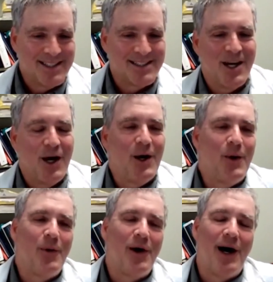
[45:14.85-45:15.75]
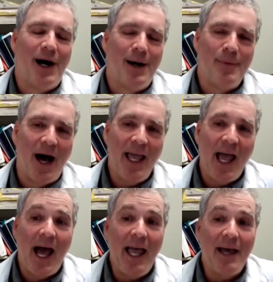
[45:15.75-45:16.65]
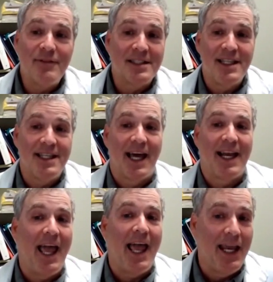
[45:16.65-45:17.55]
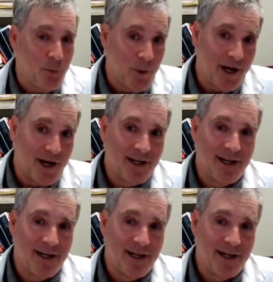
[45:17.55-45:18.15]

So I have not seen that anywhere